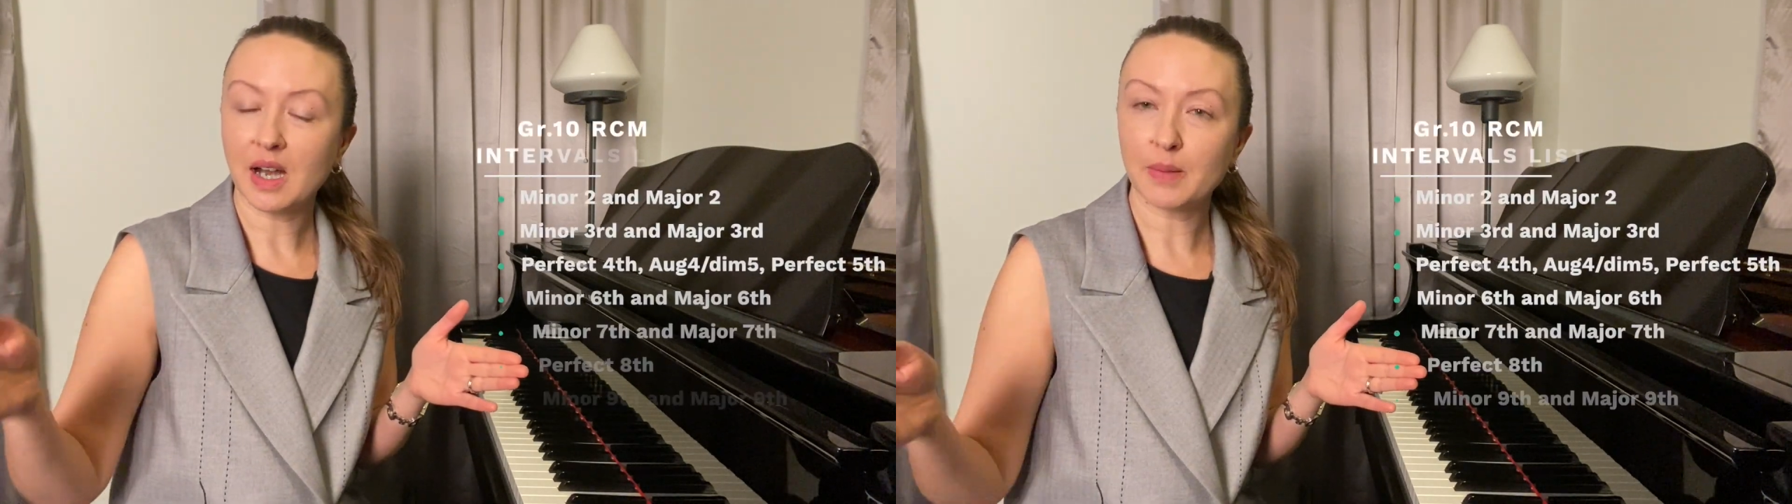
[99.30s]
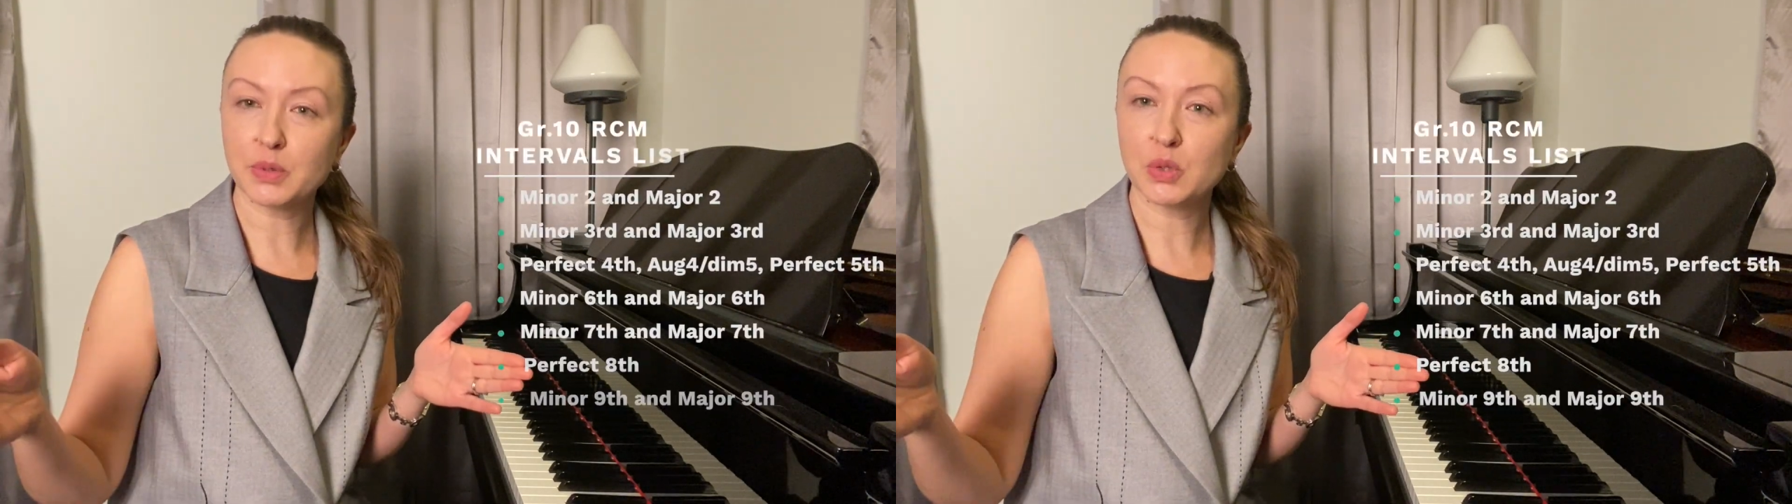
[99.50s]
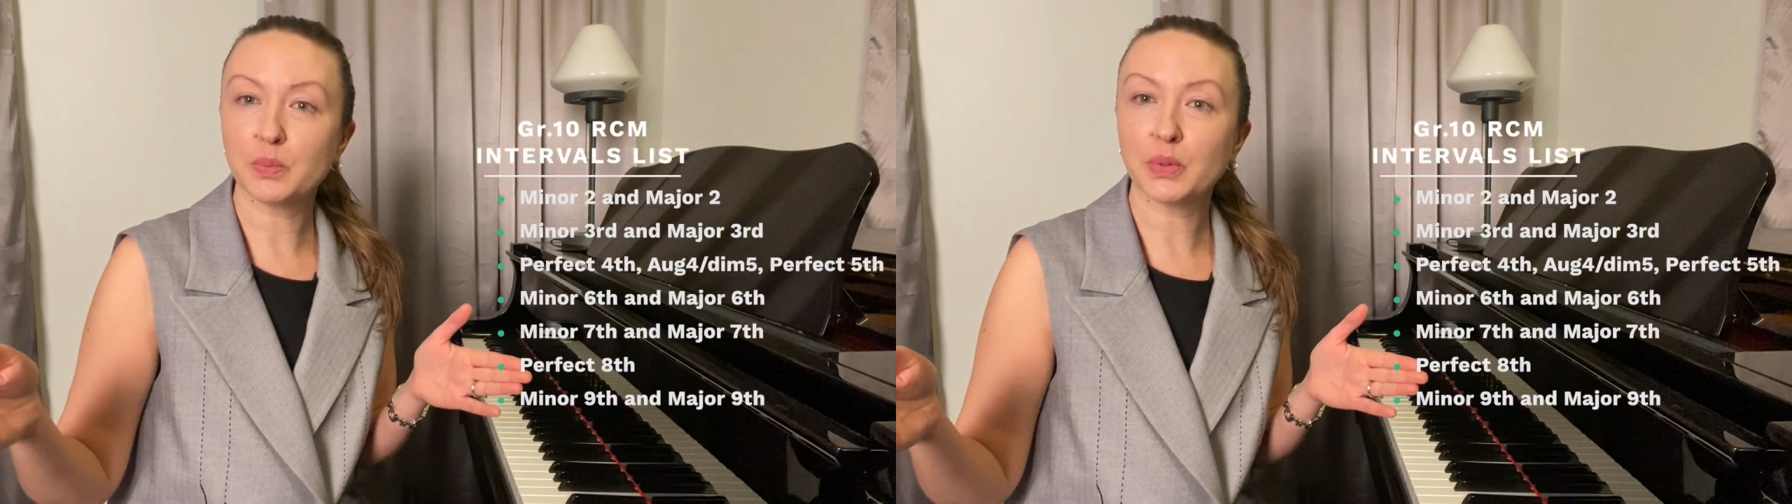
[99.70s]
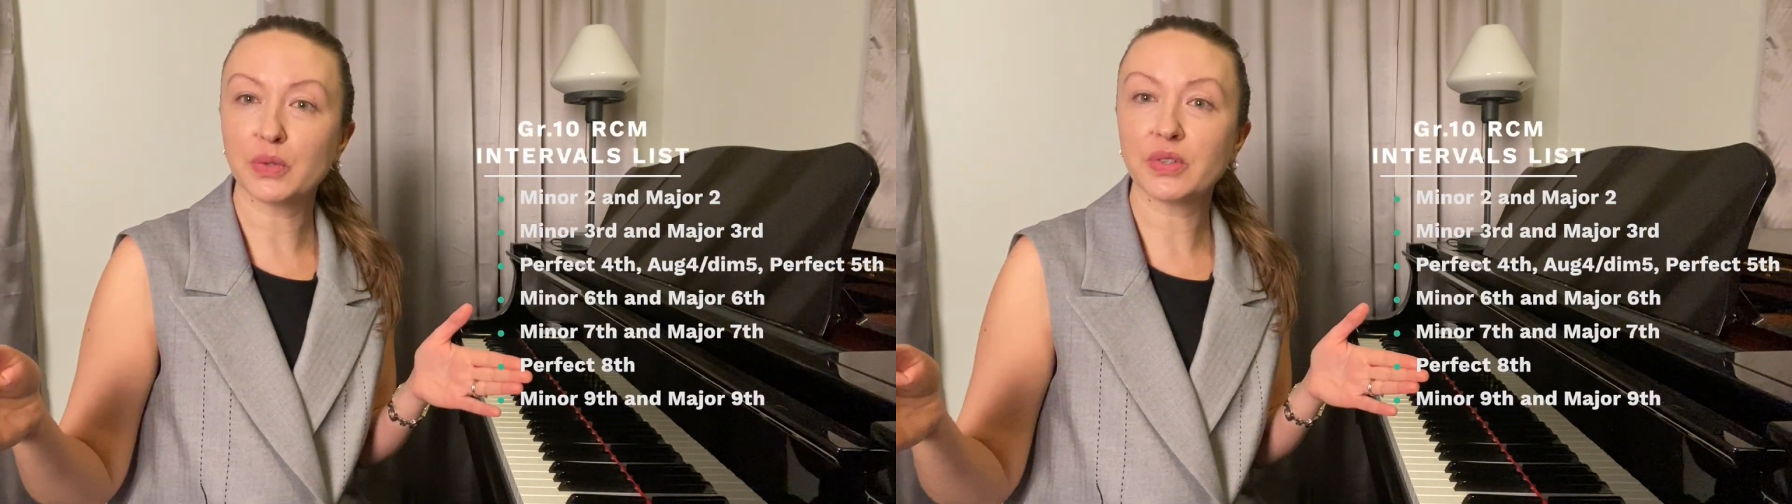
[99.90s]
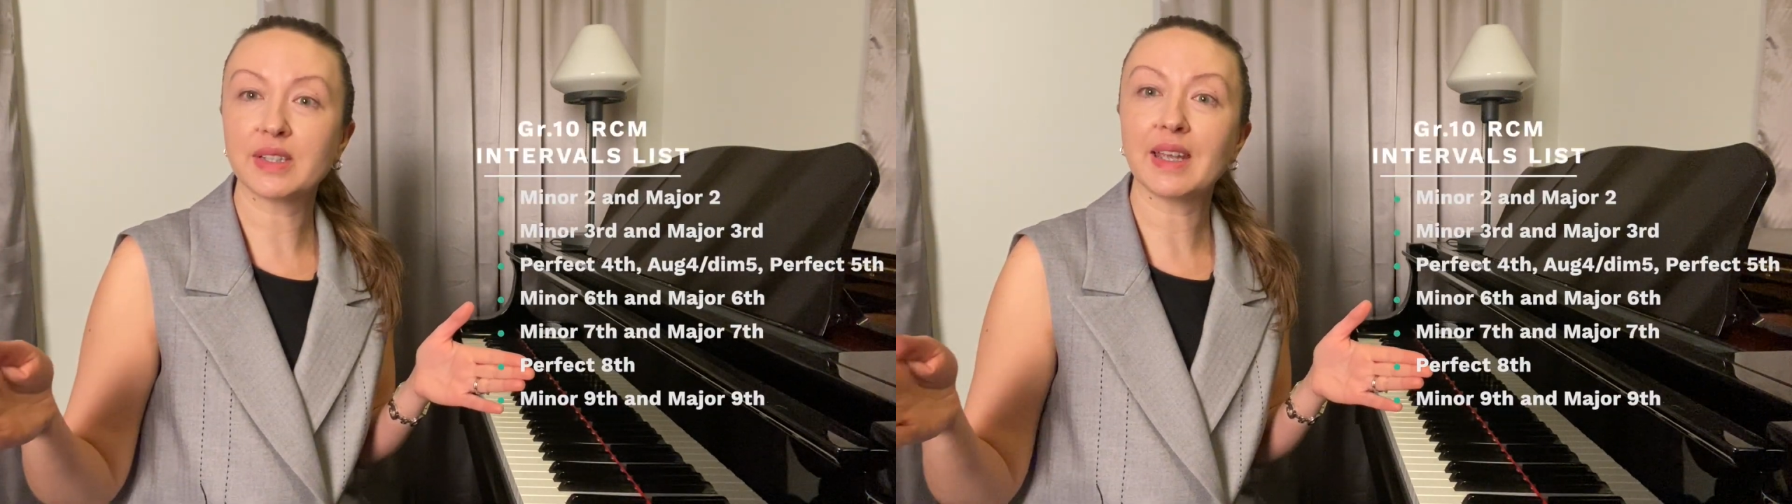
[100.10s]
to
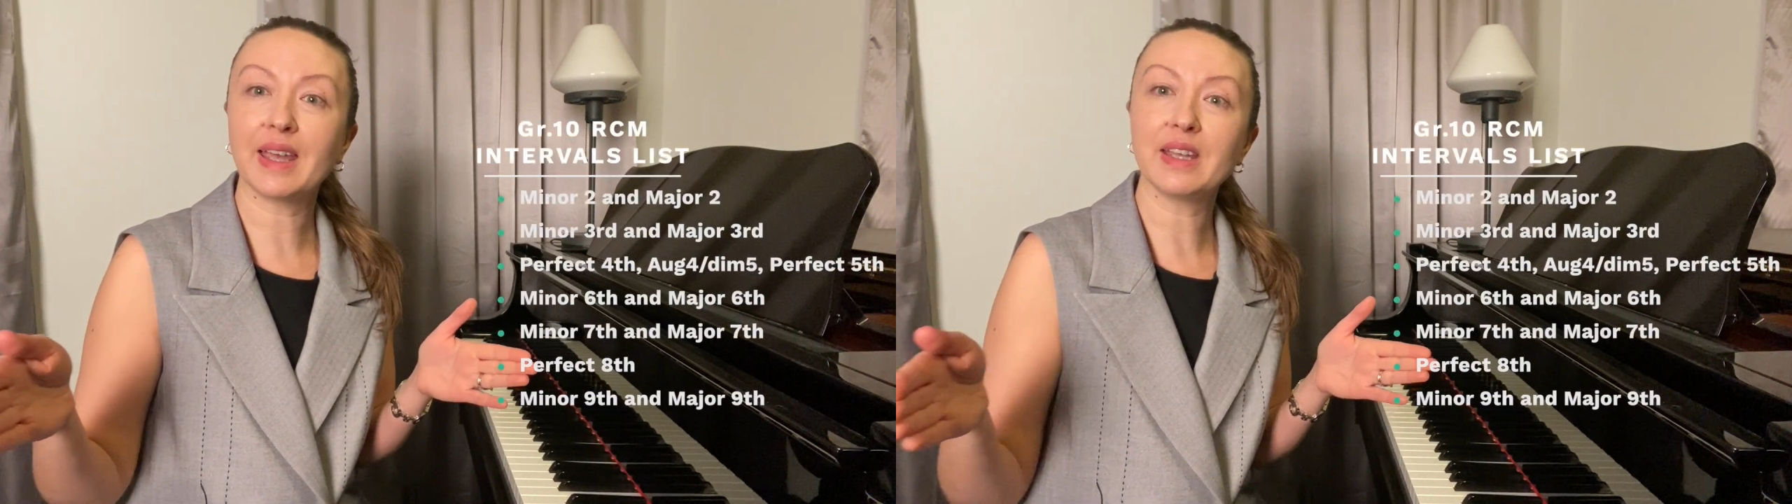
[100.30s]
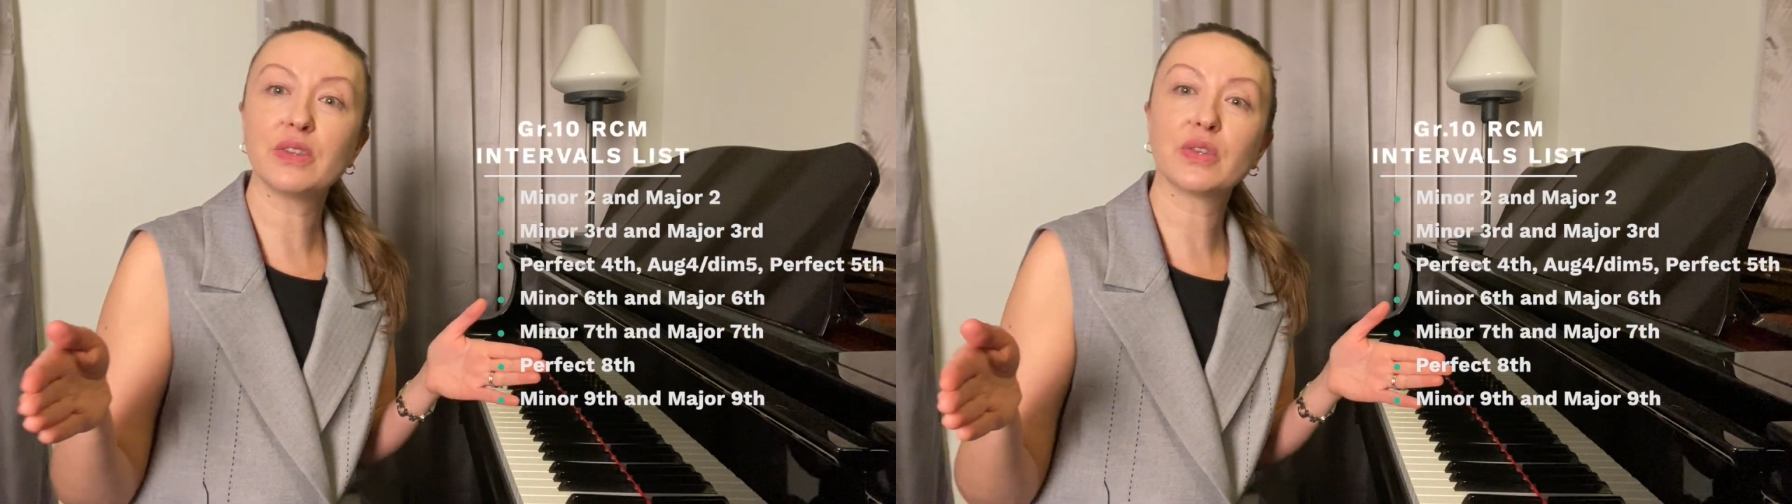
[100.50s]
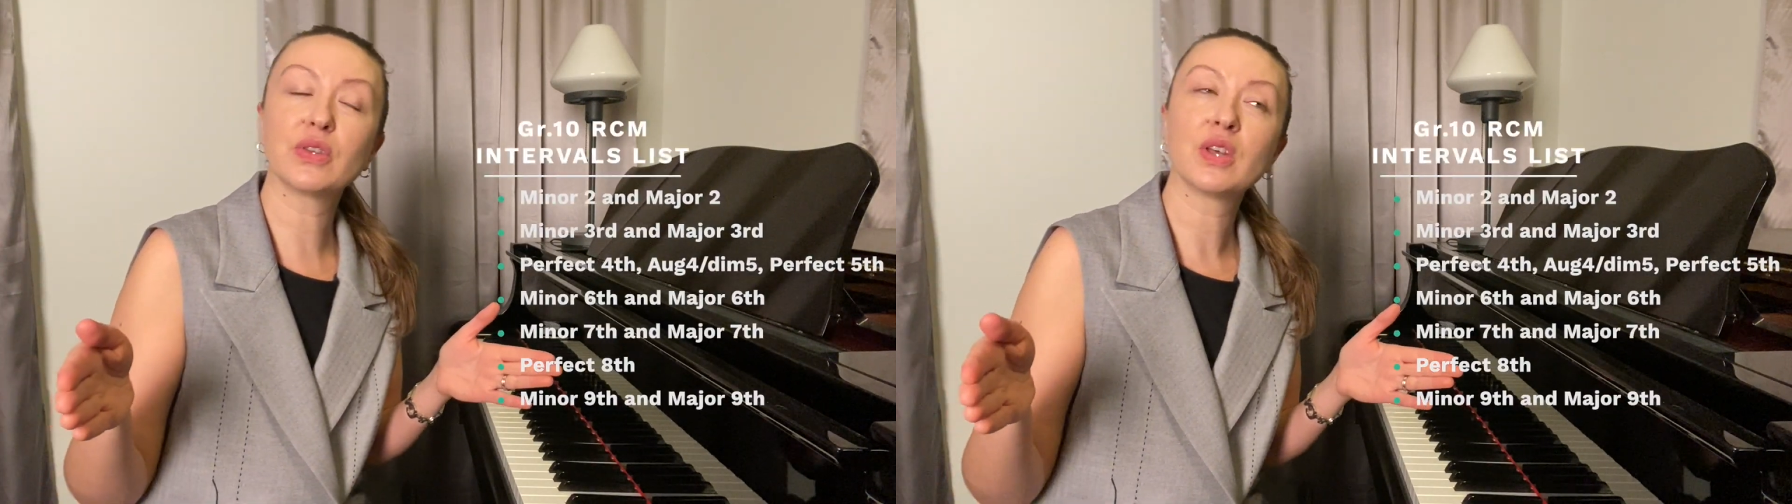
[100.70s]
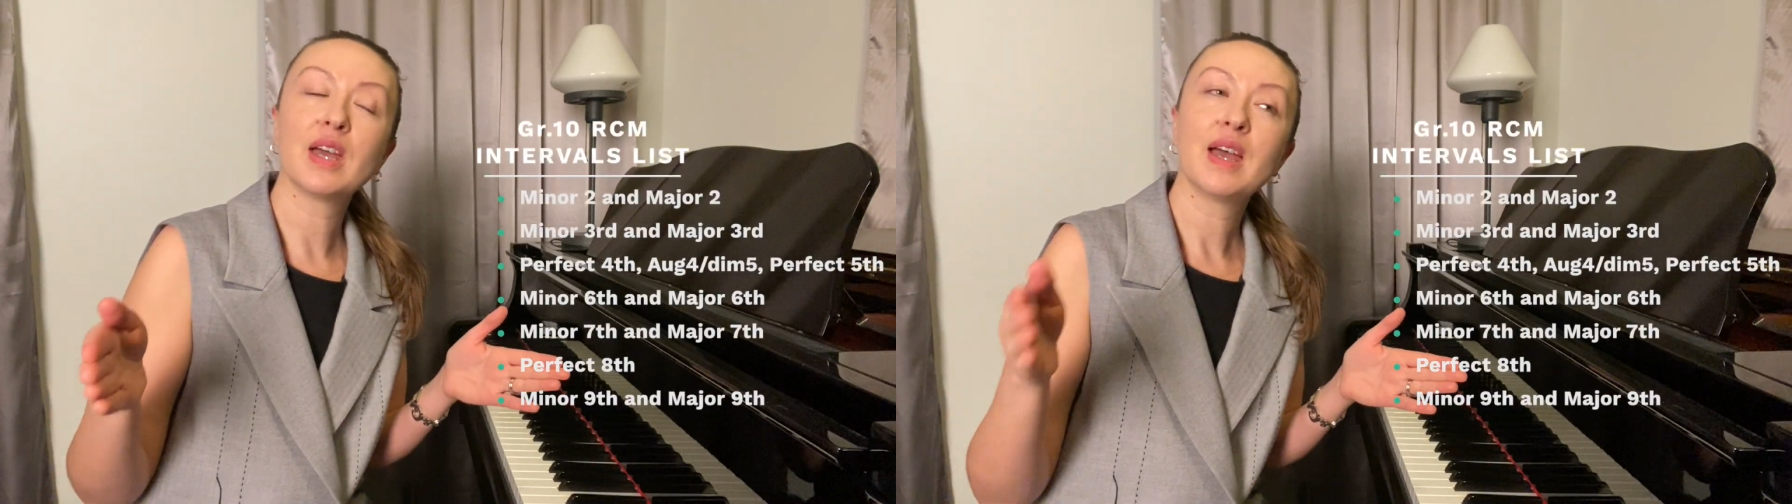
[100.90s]
perfect eighths,